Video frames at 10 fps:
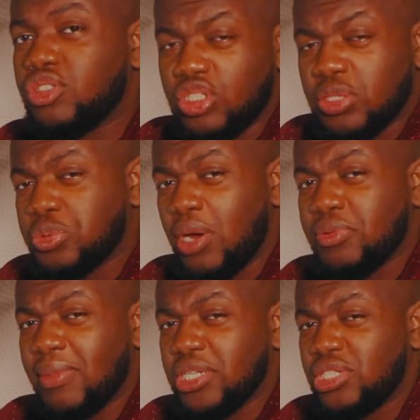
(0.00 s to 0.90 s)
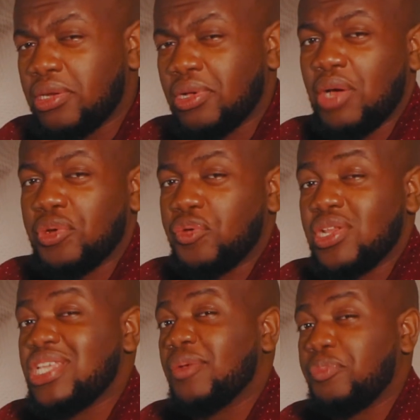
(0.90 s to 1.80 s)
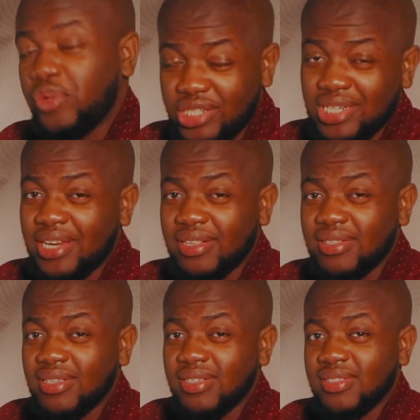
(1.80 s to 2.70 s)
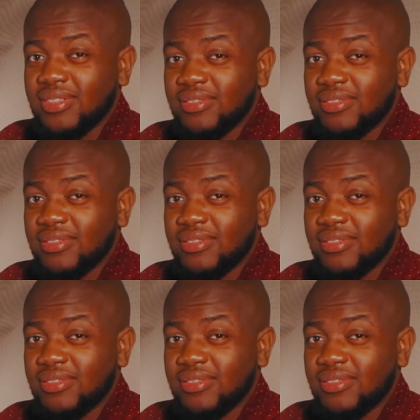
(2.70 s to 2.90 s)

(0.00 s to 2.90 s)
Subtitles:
to subscribe to my channel. I would really appreciate it. But